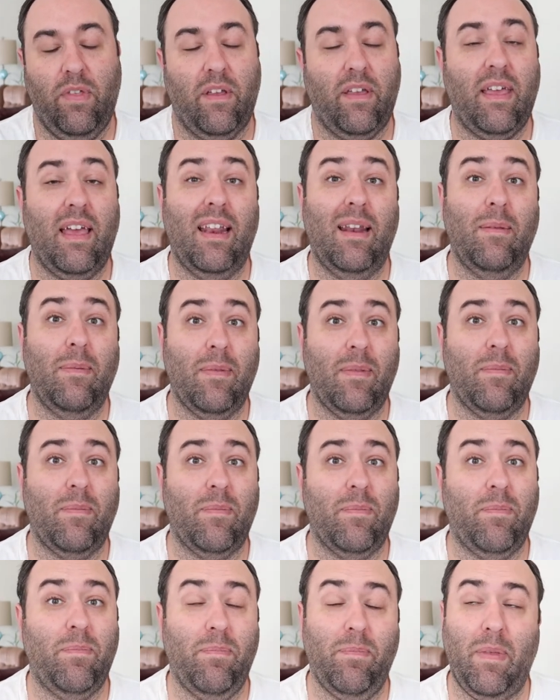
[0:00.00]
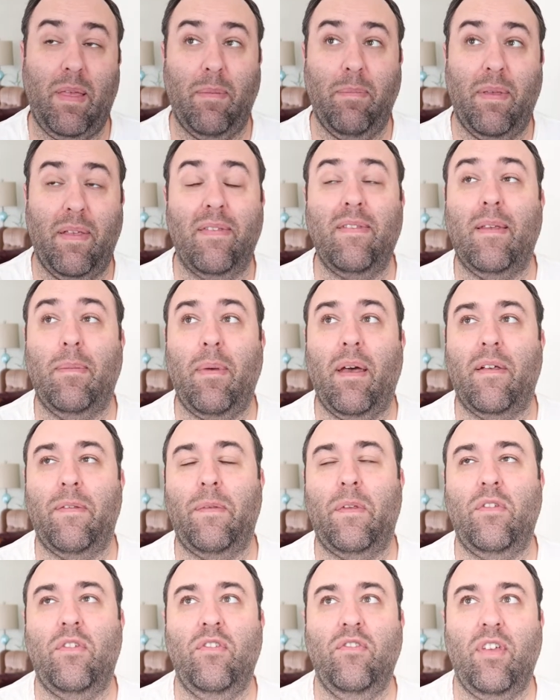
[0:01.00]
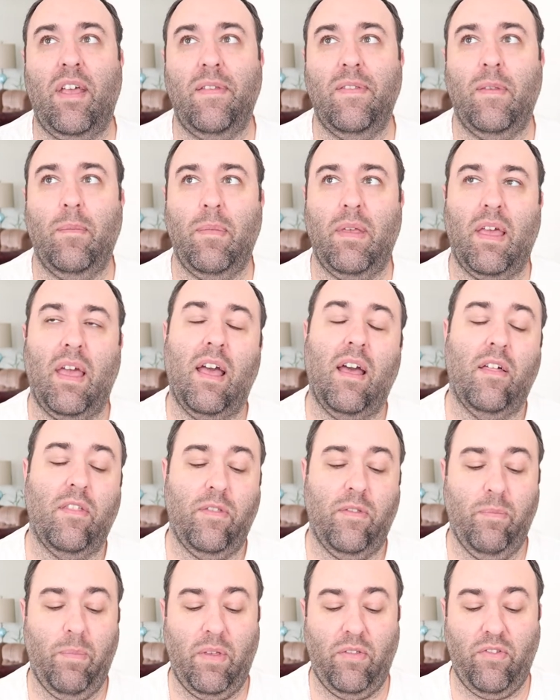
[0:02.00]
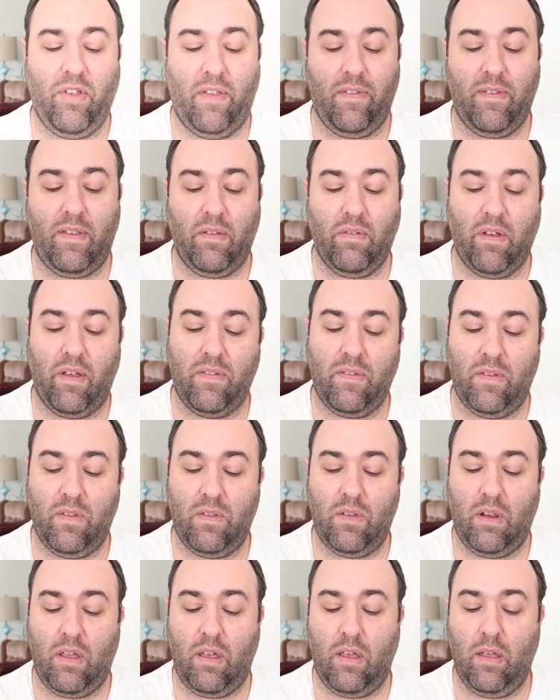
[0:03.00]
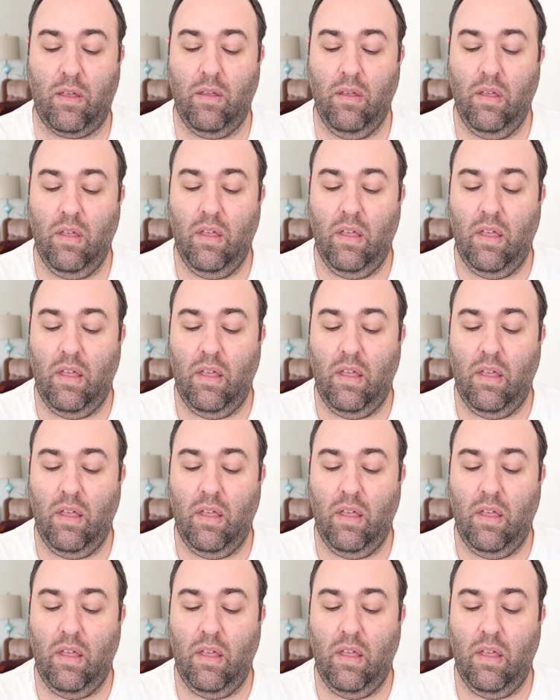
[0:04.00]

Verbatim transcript: they're kind of being pissy about it, especially James and Meowth, but Jessie loves the snow,